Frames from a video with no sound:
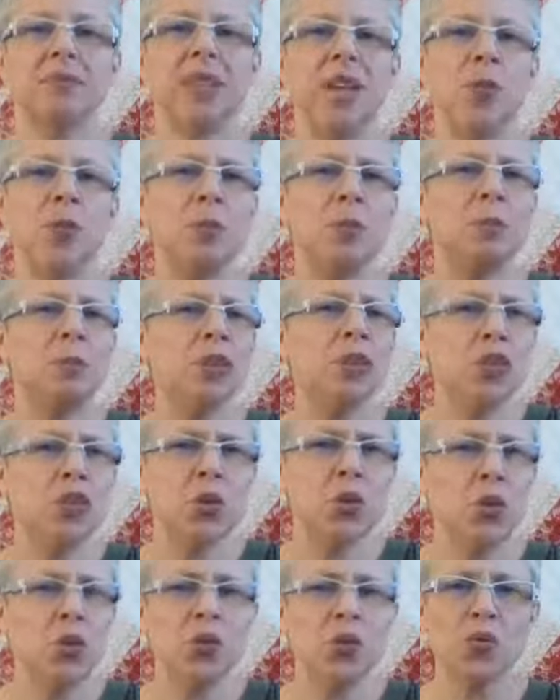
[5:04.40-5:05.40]
it would be
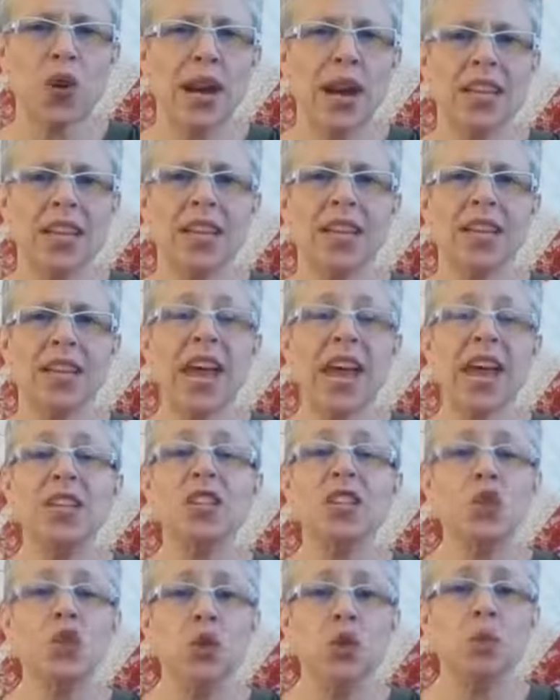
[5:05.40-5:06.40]
too frightening
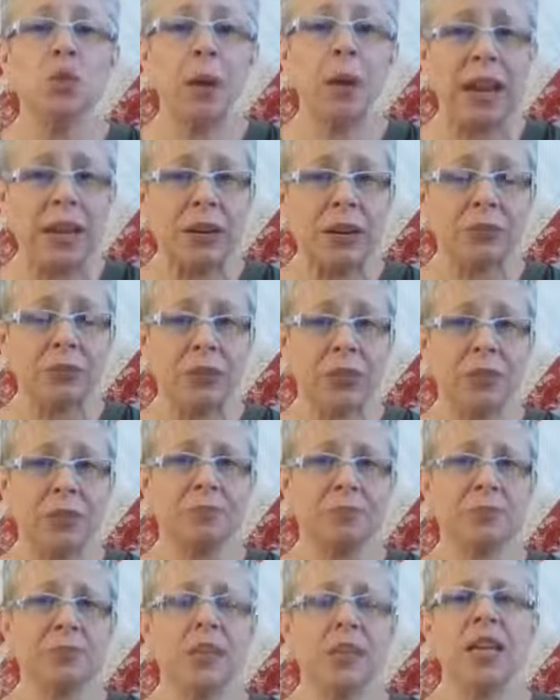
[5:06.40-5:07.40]
and too painful.
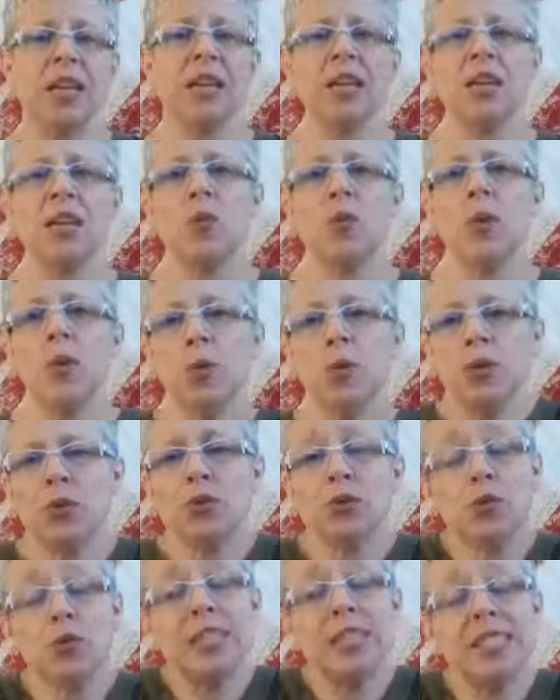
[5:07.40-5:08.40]
we would
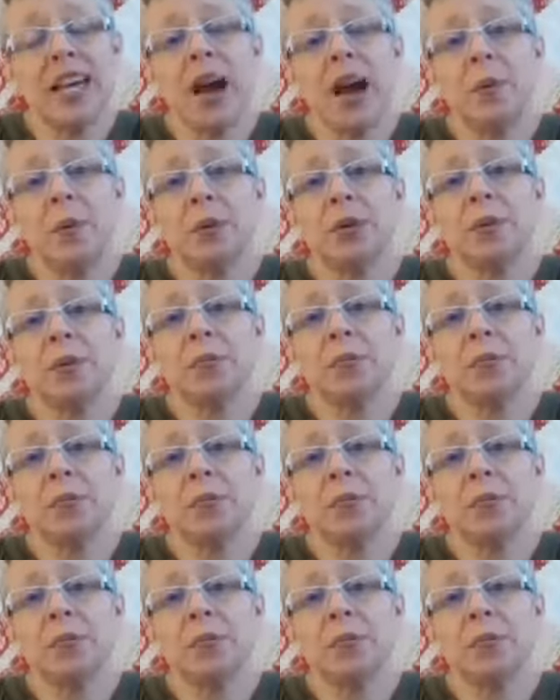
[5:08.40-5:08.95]
freeze up.